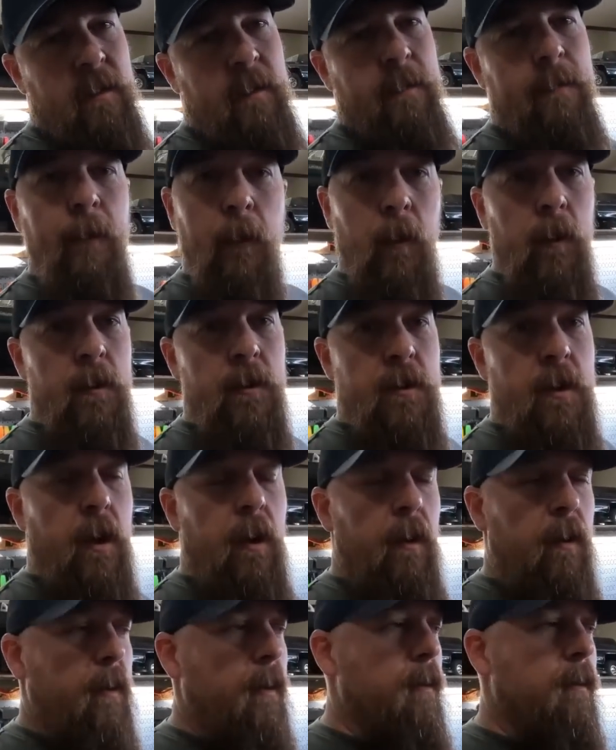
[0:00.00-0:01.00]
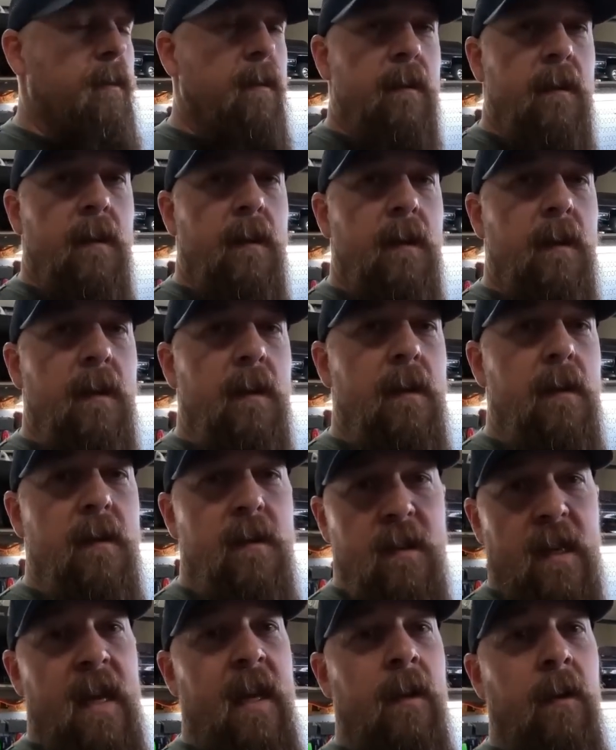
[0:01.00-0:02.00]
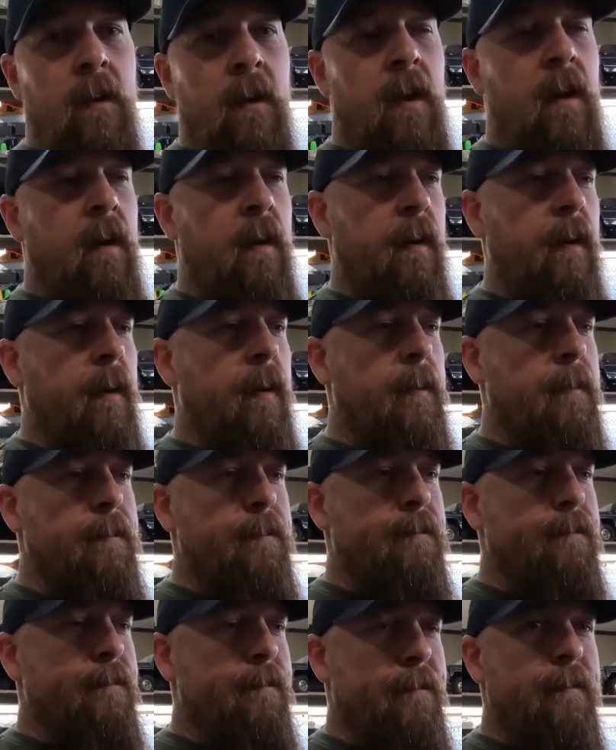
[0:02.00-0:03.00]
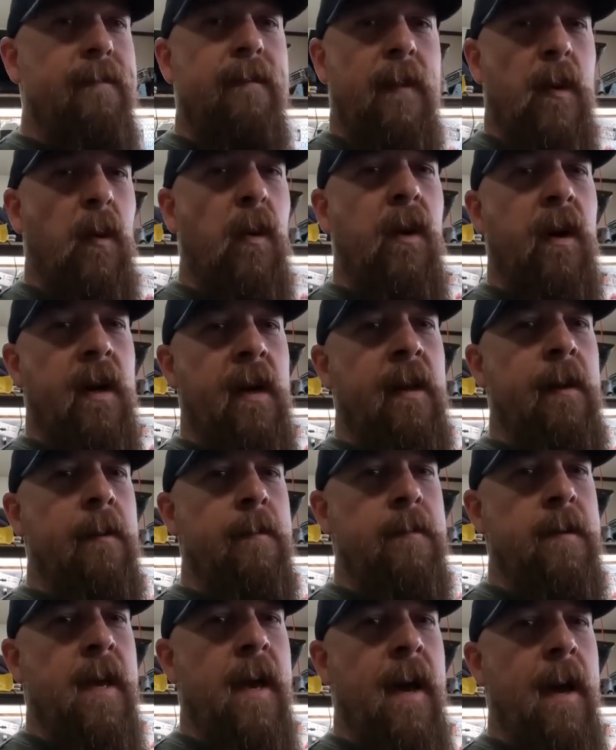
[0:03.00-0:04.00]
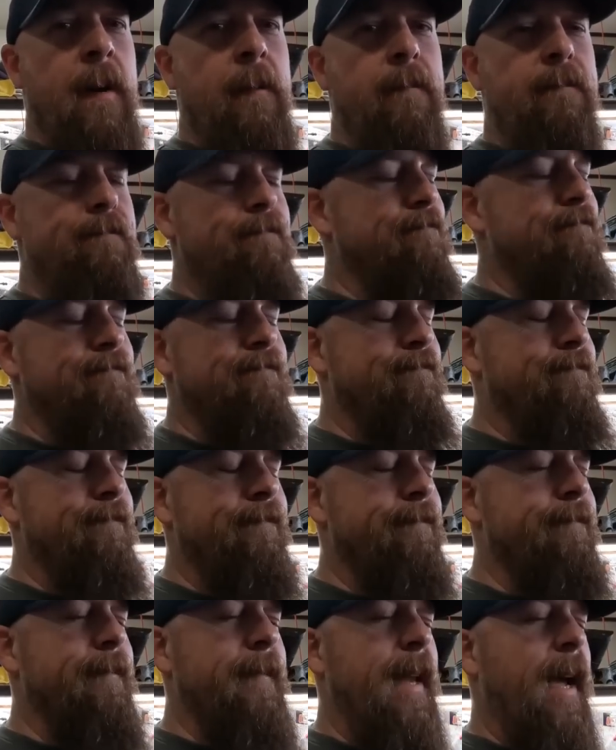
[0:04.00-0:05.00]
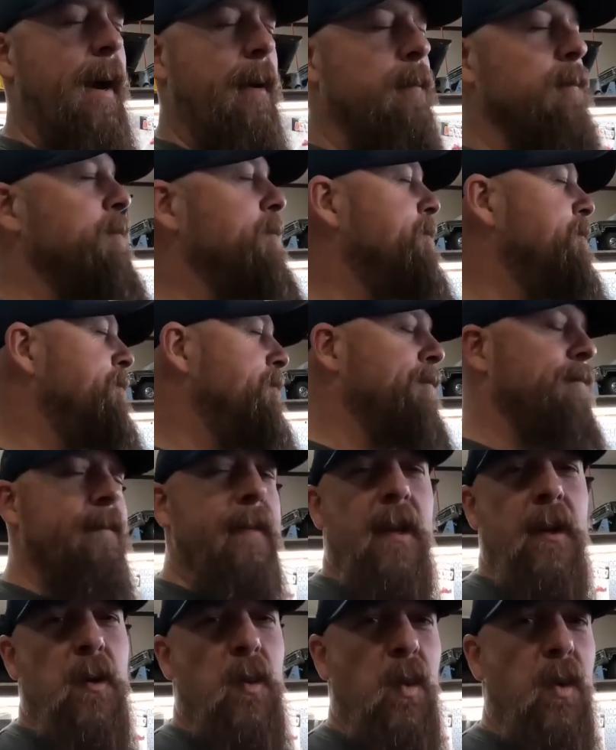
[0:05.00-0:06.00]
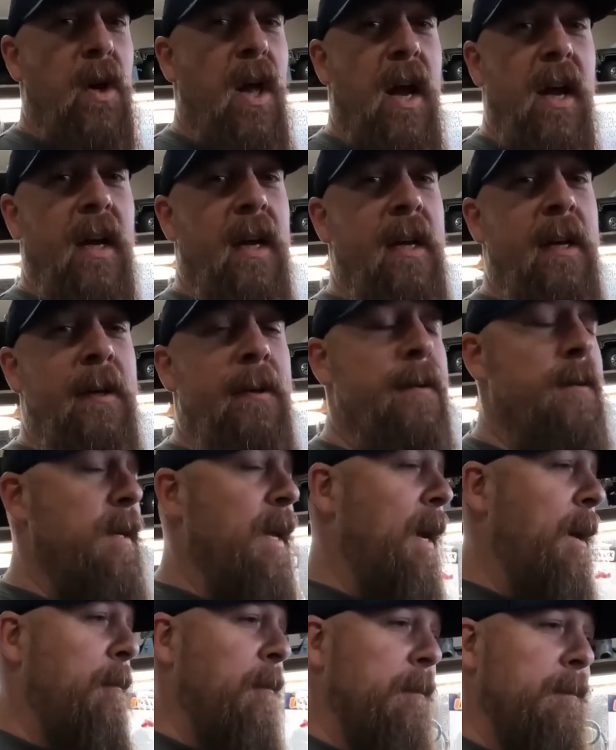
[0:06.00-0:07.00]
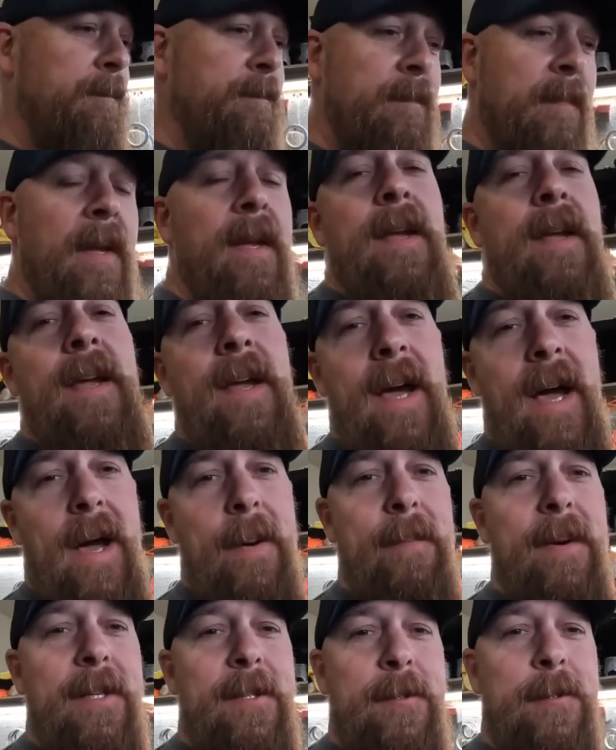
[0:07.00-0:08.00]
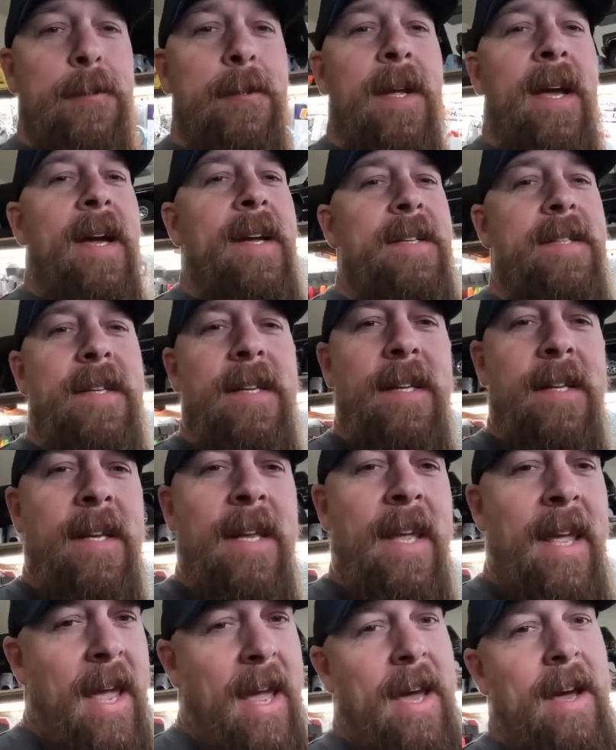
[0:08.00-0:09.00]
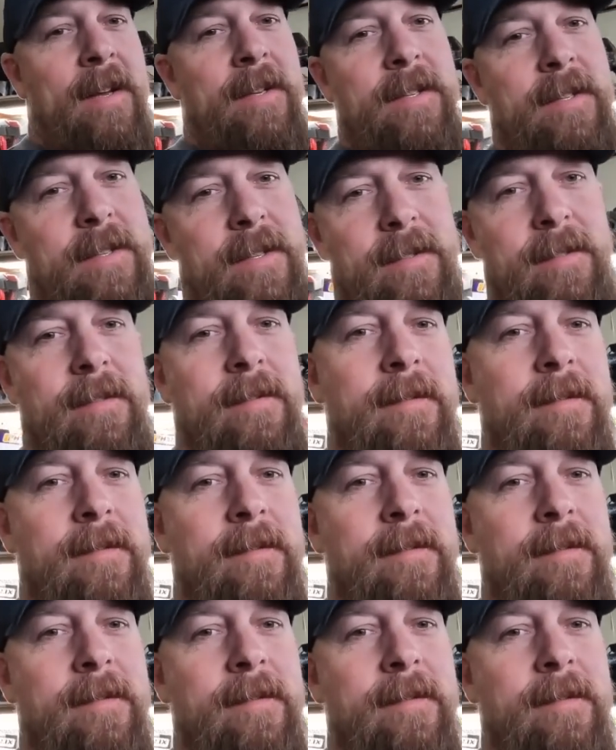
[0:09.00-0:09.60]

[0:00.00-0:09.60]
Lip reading: 4-stroke single lunger. We're gonna use that. No, we're not gonna use that one. I bet you guys can guess